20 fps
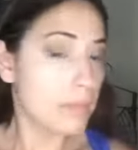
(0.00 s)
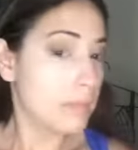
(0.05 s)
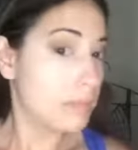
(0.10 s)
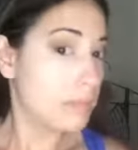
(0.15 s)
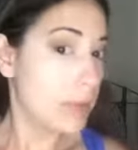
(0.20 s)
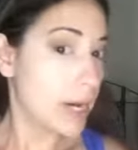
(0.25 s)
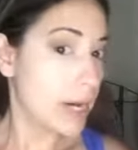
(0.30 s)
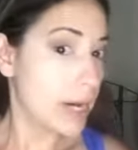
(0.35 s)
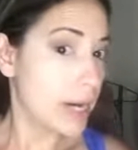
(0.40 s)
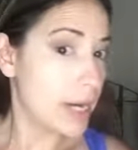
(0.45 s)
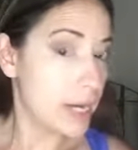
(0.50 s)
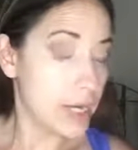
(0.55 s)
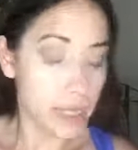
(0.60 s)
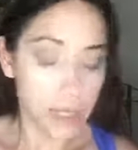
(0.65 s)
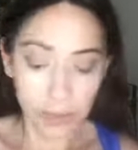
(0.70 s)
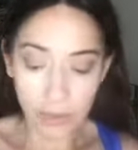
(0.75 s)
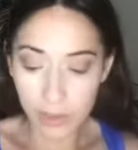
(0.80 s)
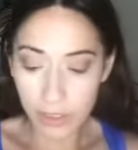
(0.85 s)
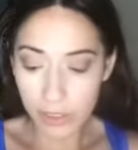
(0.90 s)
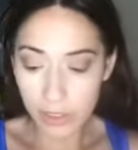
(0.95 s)
my
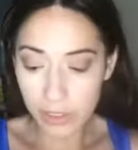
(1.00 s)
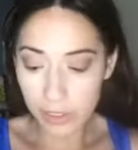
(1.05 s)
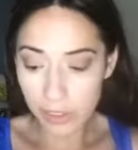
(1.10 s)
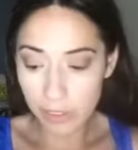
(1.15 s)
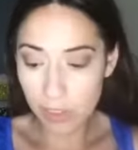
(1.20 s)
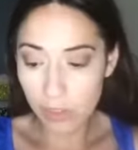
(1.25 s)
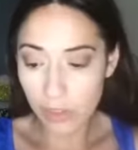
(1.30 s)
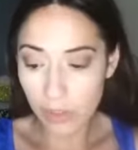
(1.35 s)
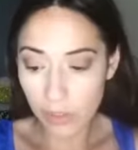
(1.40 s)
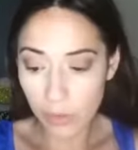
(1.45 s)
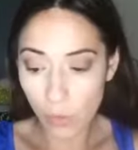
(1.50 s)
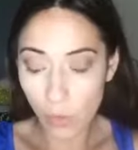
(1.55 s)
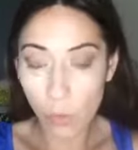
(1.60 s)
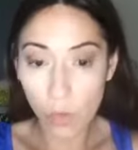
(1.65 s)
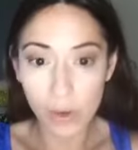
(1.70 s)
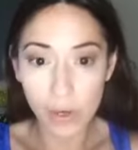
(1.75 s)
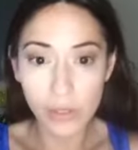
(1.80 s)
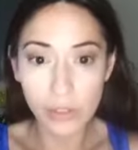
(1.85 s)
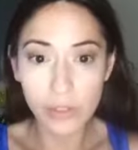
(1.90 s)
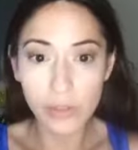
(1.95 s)
concealer
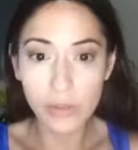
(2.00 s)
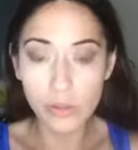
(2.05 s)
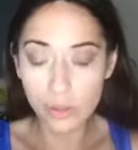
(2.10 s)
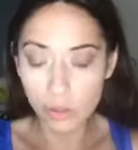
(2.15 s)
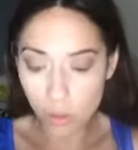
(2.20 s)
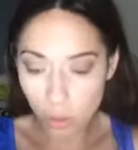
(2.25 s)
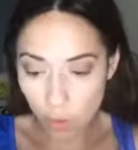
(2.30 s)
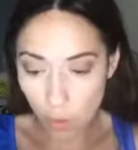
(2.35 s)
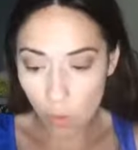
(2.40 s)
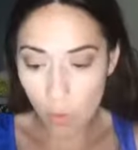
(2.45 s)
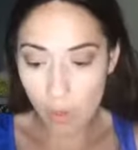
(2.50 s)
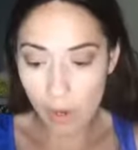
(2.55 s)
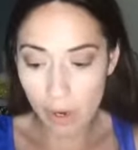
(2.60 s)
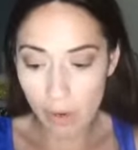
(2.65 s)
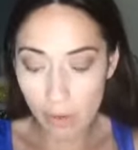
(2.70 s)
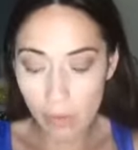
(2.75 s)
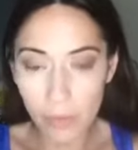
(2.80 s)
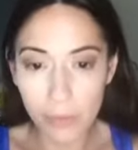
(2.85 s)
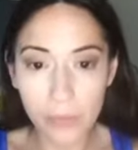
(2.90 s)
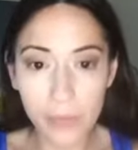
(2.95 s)
works so well.